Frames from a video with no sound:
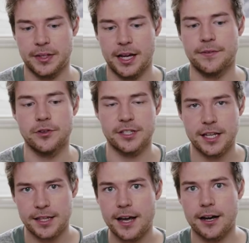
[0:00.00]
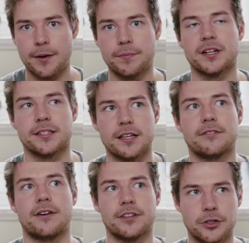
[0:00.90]
And if you set that up, but instead
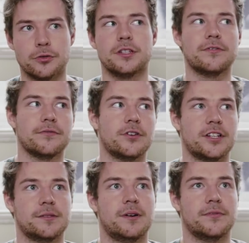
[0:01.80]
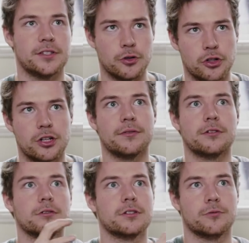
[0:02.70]
of having two different vertex buffers, you shove it
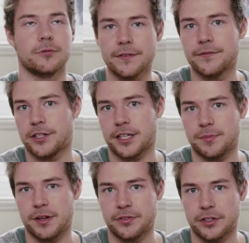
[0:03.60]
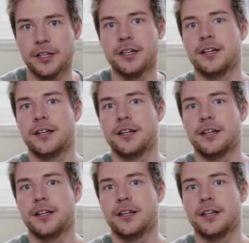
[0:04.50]
all into one vertex buffer,